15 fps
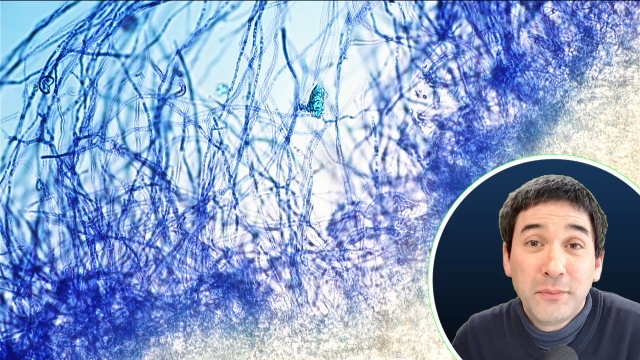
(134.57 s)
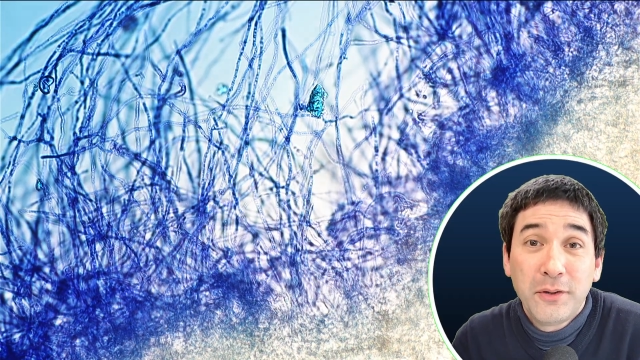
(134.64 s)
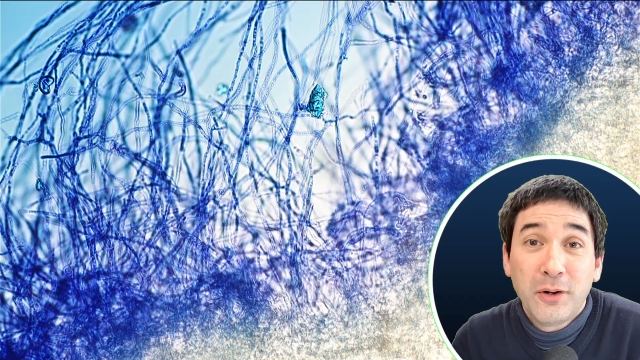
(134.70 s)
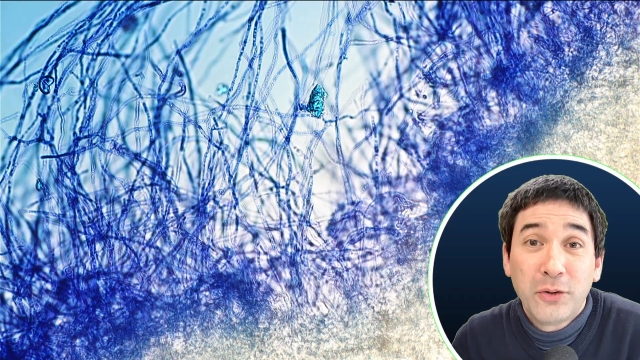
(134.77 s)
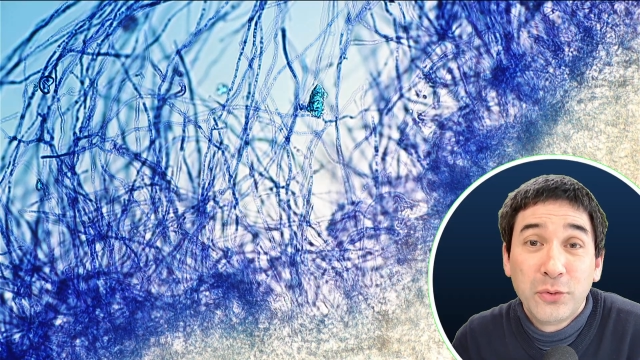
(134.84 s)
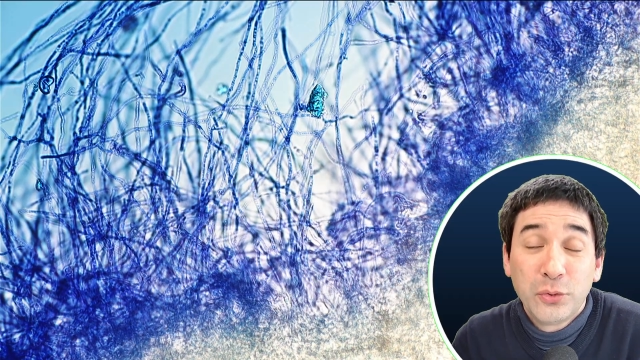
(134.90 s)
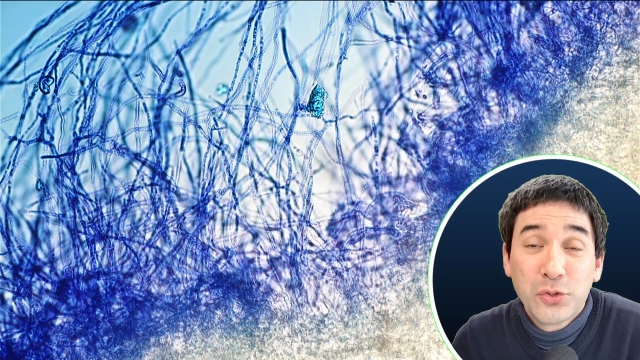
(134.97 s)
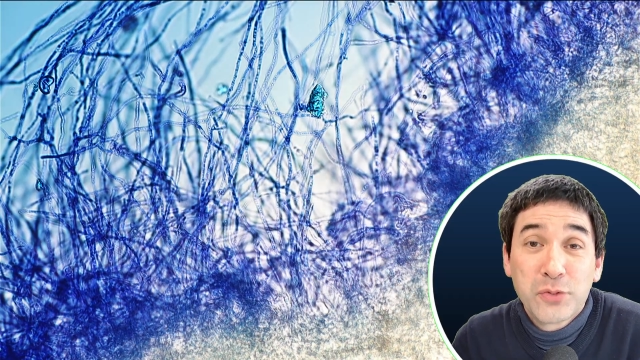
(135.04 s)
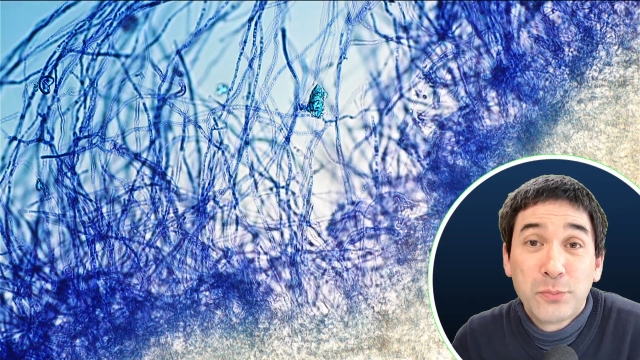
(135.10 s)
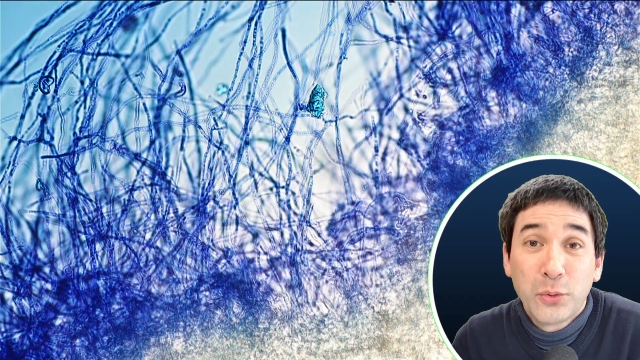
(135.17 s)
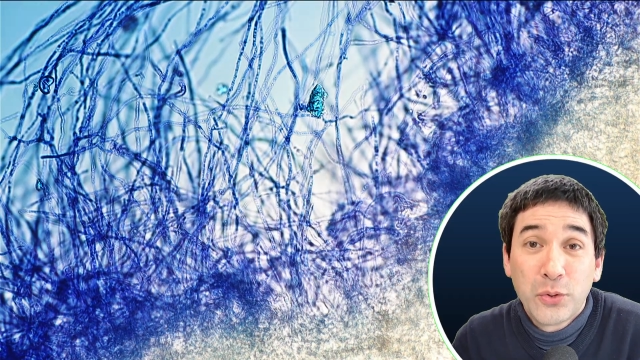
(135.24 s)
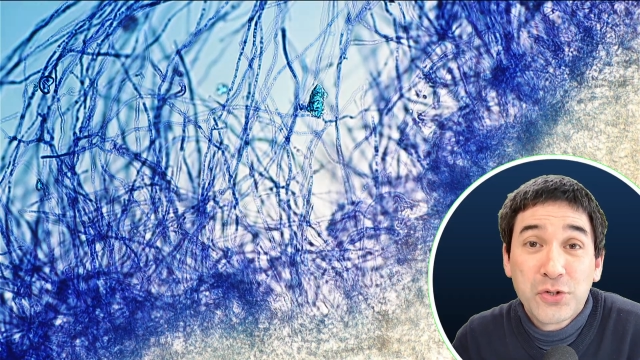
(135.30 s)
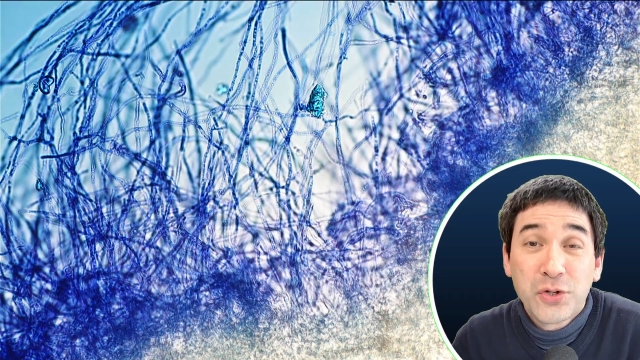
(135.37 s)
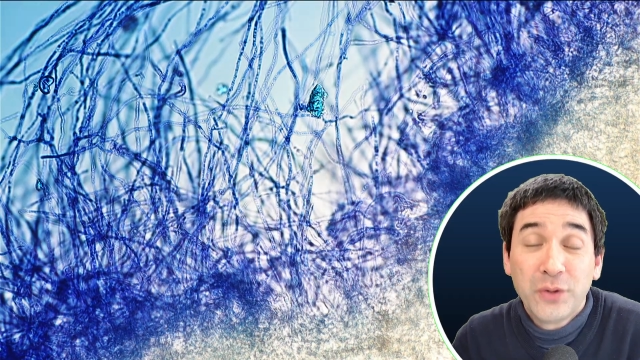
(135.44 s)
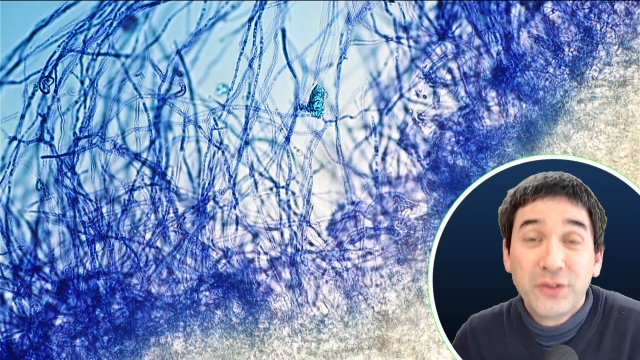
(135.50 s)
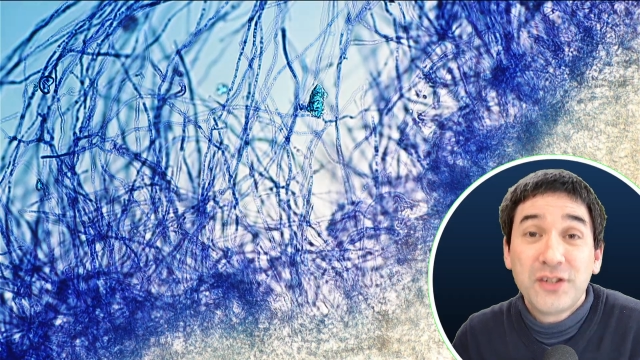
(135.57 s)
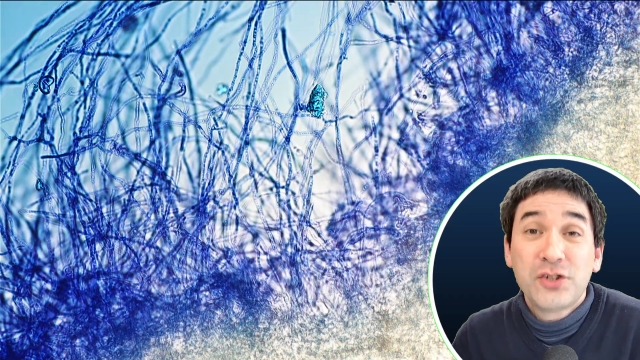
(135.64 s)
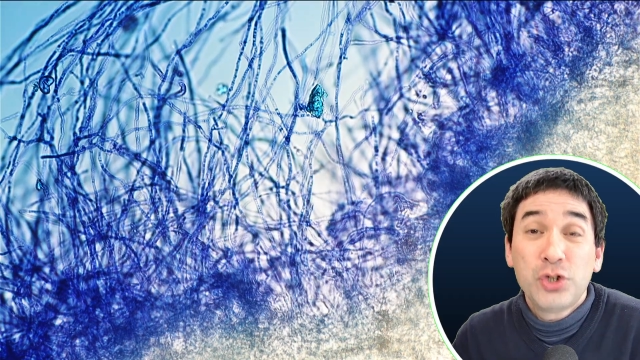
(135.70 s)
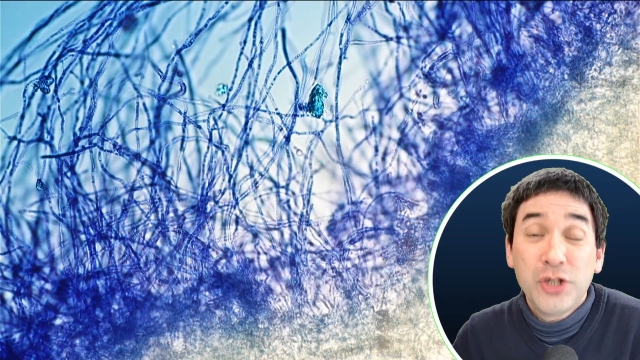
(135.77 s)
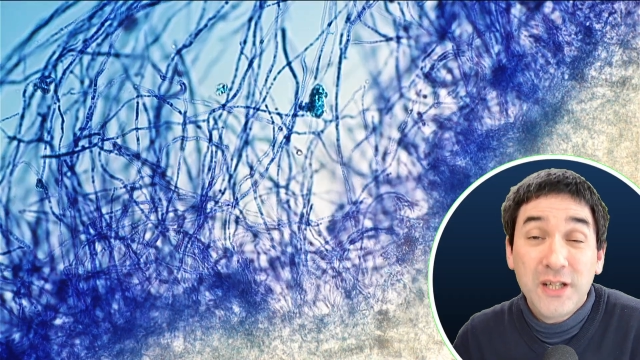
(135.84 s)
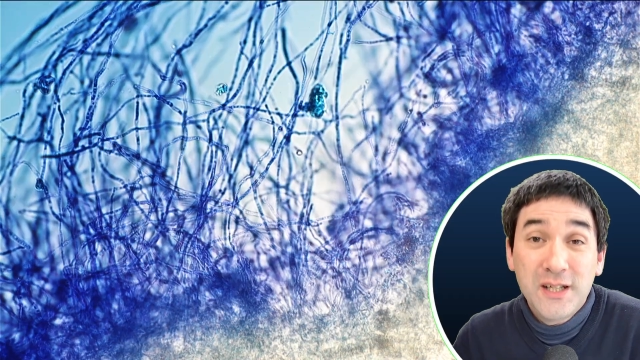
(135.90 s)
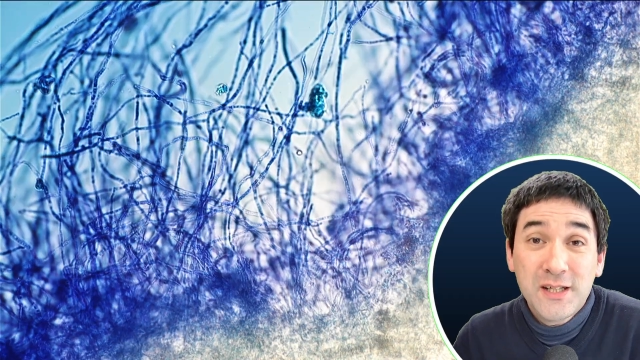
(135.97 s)
there are no spores on this
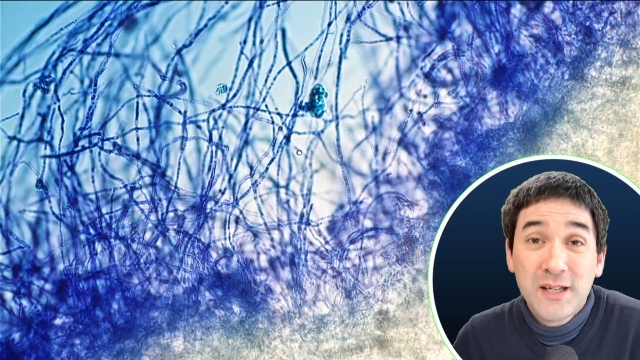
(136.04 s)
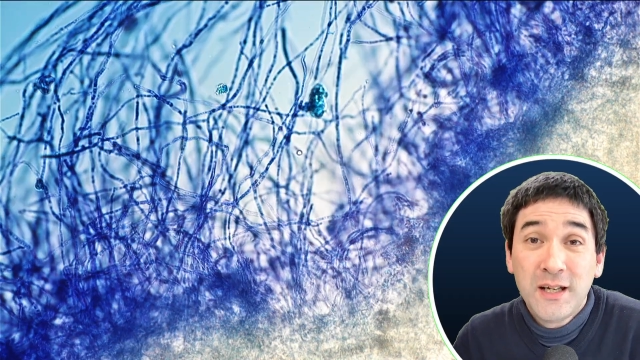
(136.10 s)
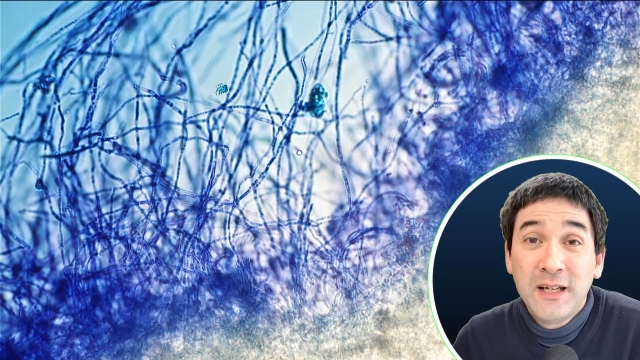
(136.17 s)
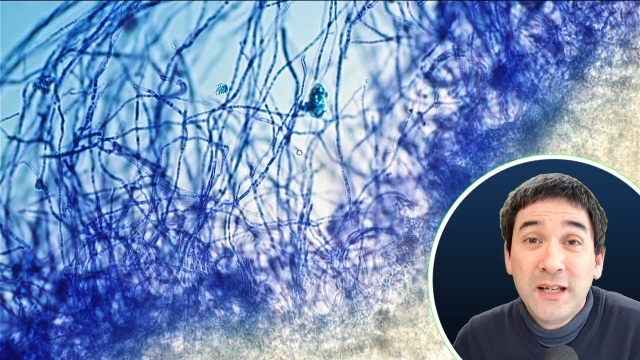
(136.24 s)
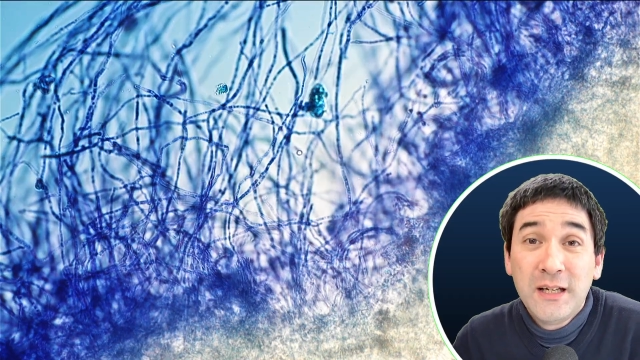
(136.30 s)
cheese.